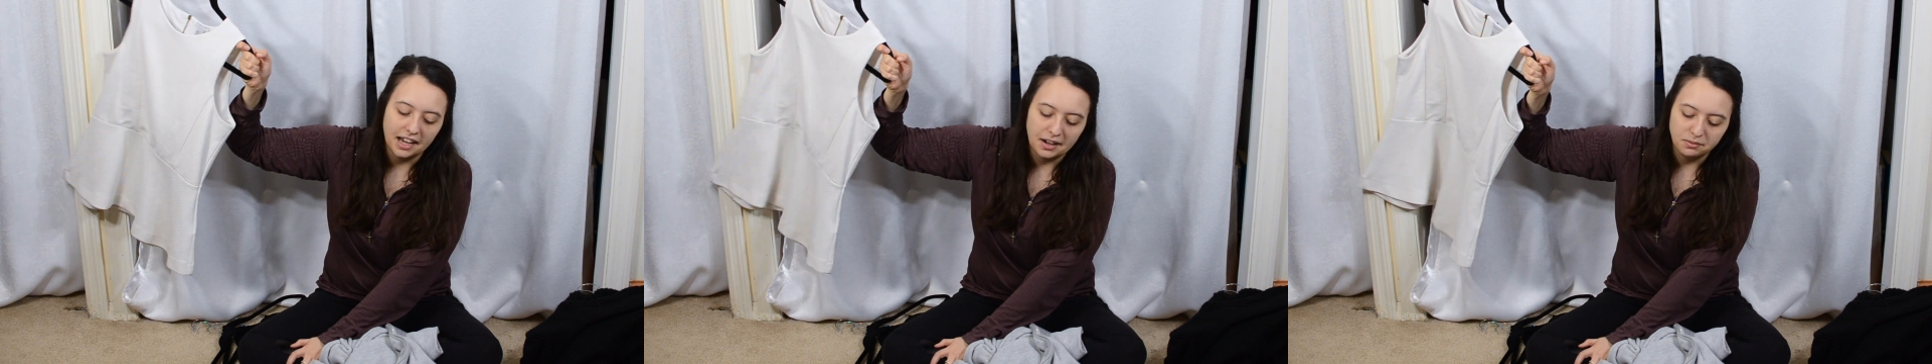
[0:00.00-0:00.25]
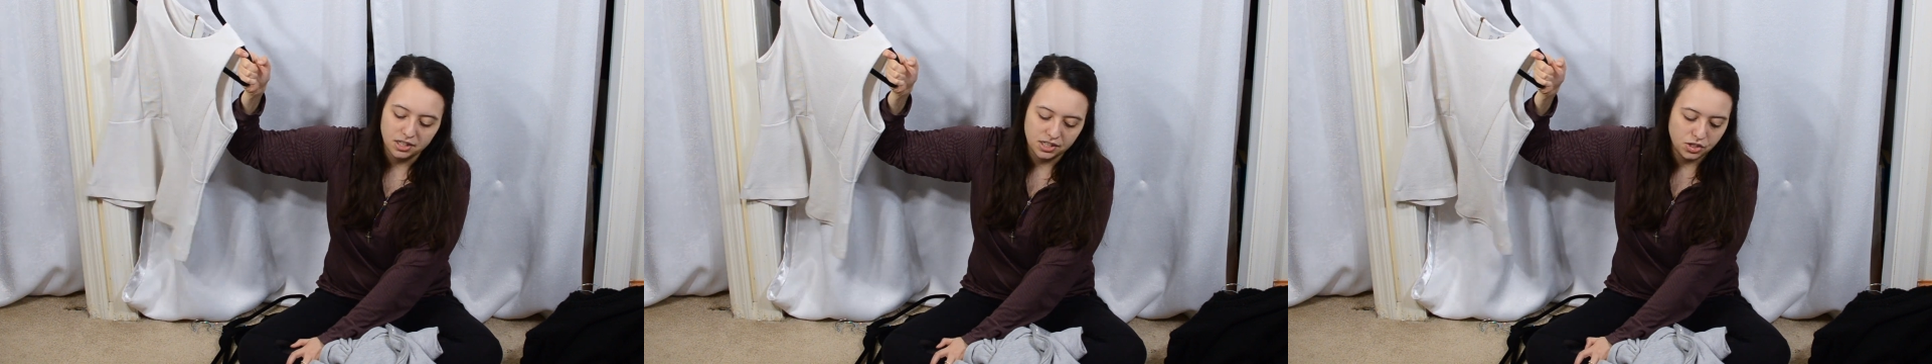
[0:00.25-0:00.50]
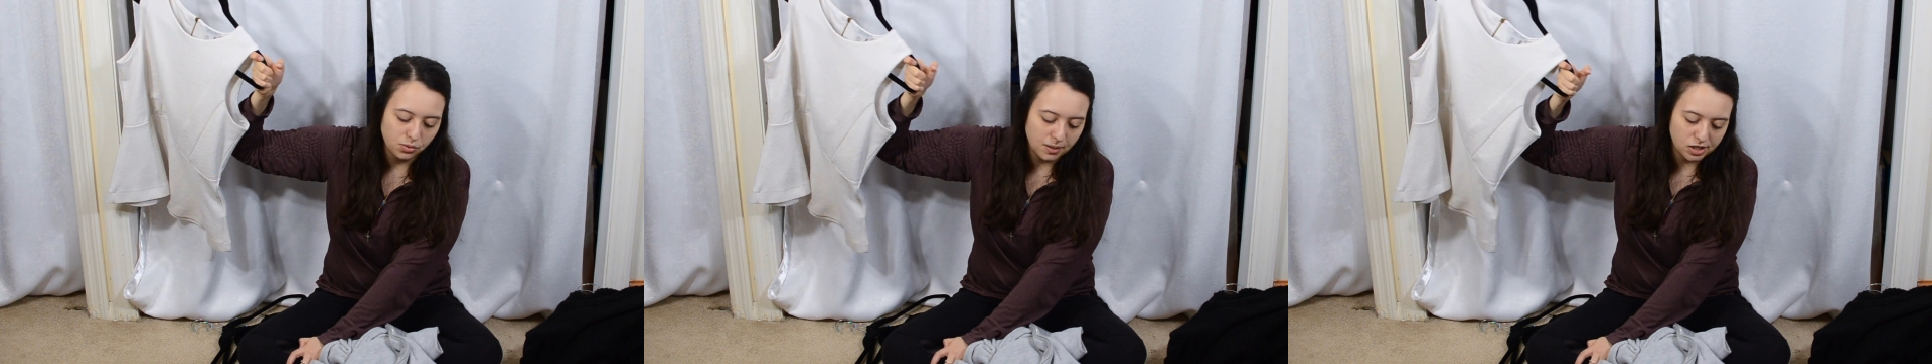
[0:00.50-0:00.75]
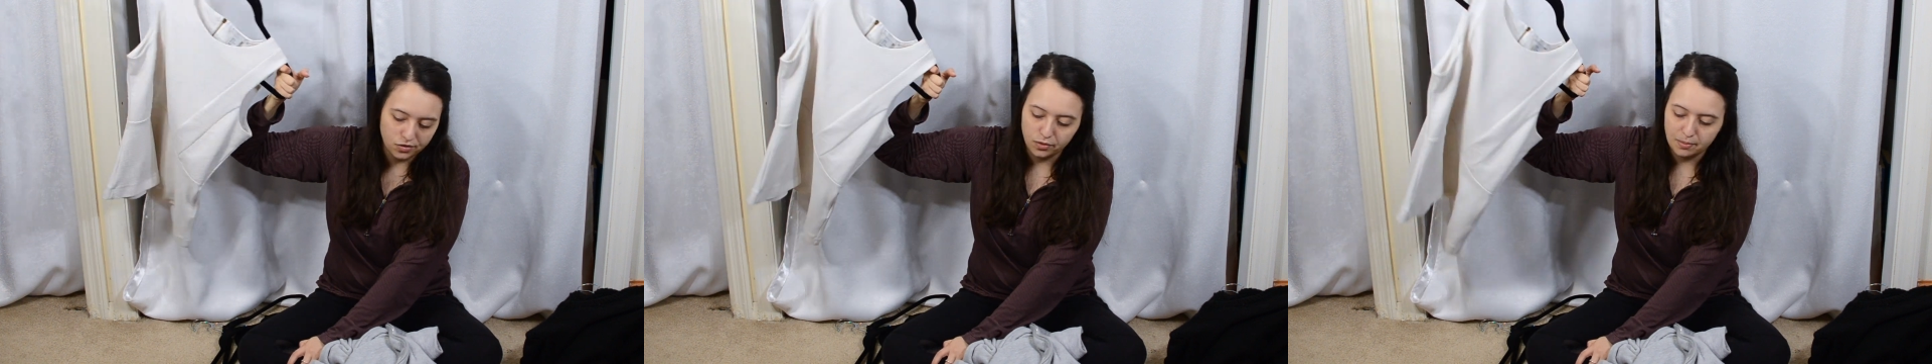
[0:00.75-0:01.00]
I'm just too
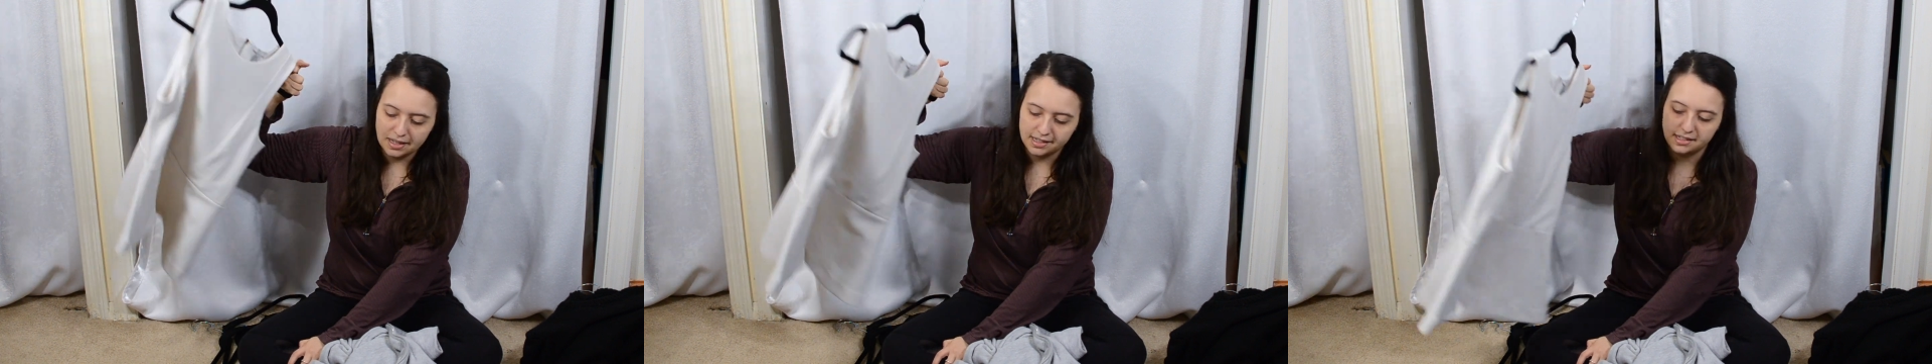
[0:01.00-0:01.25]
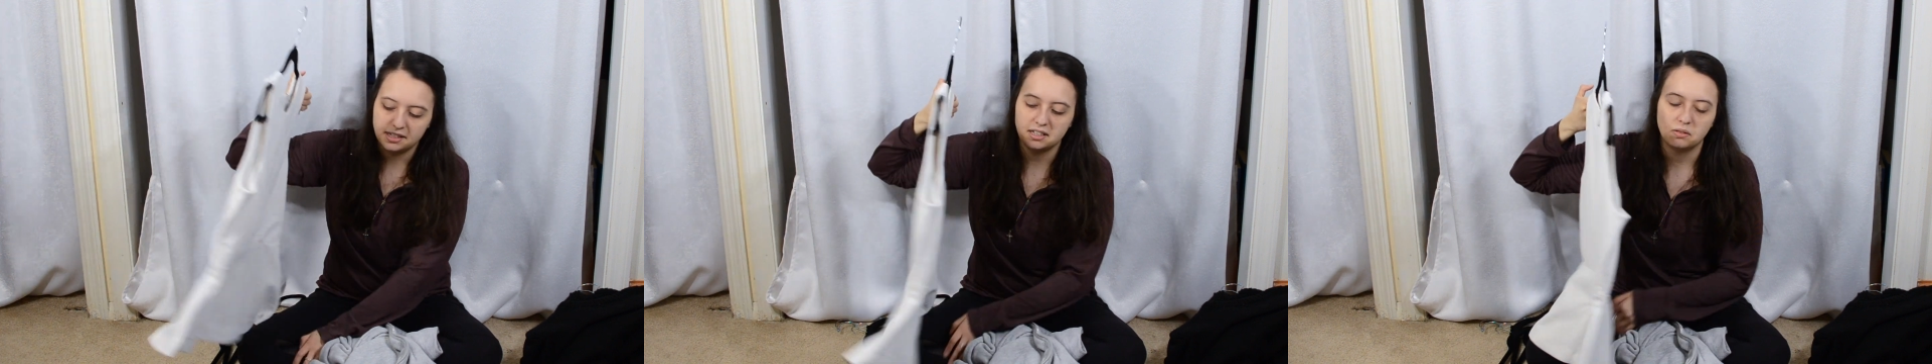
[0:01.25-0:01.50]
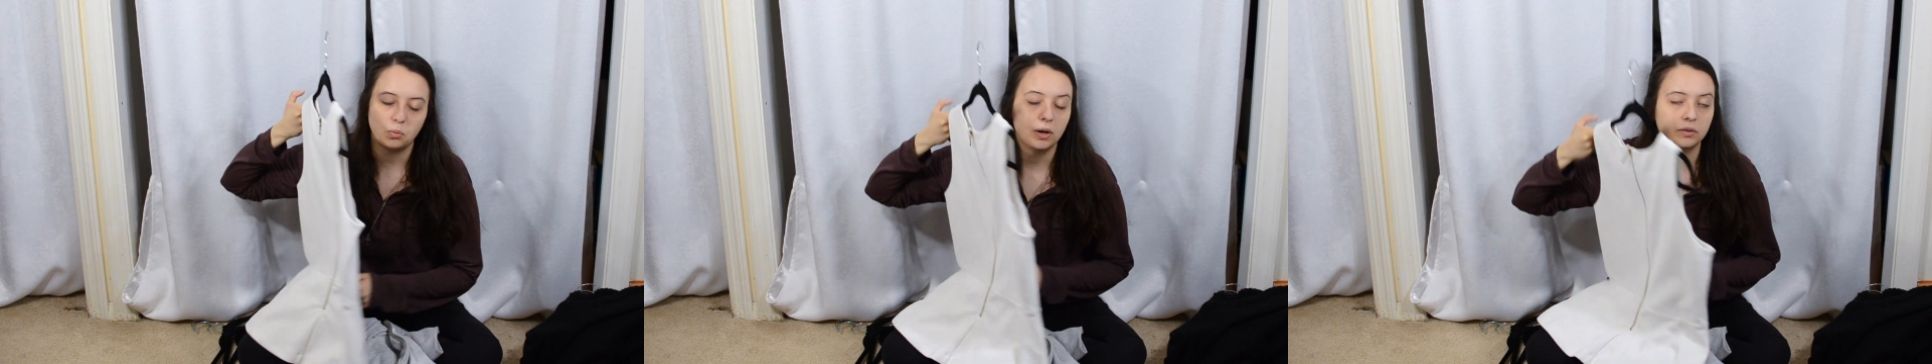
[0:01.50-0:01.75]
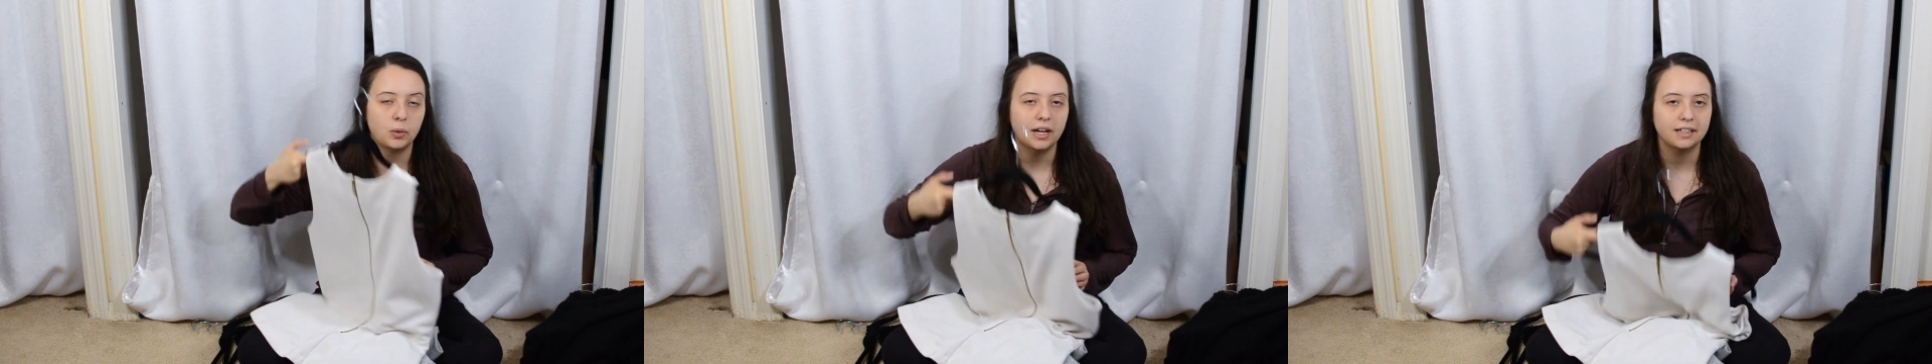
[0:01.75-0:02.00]
much of a mess to
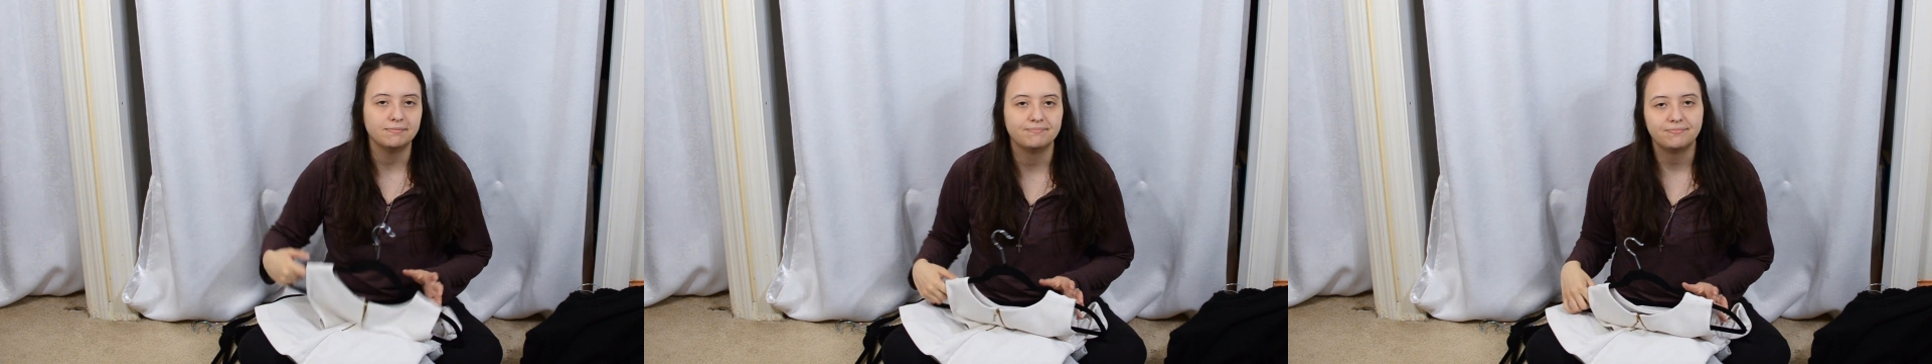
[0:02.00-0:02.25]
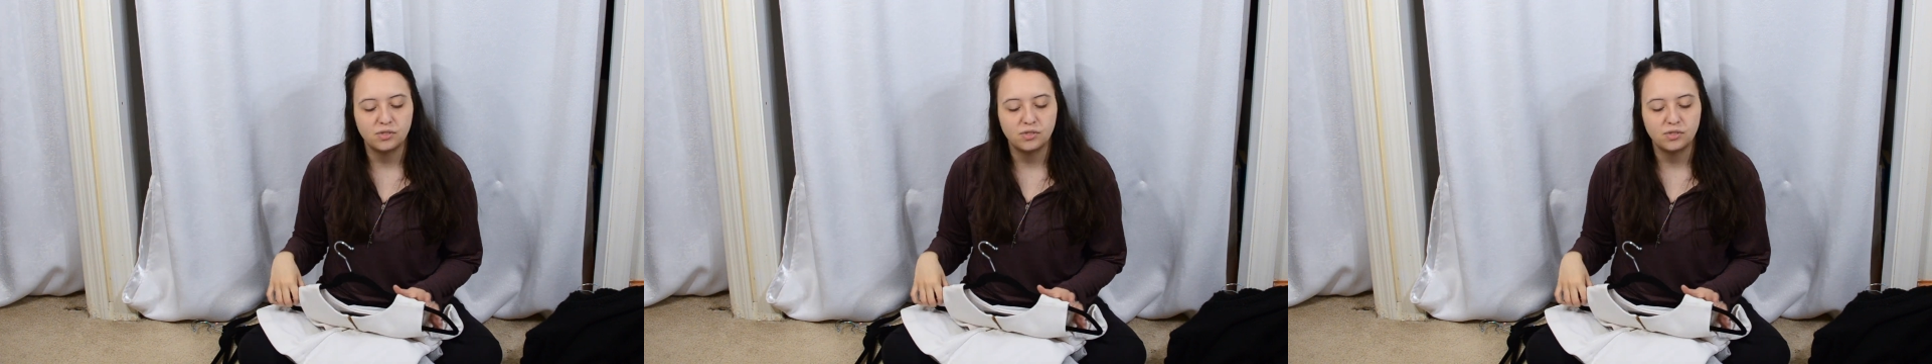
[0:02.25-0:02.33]
wear white,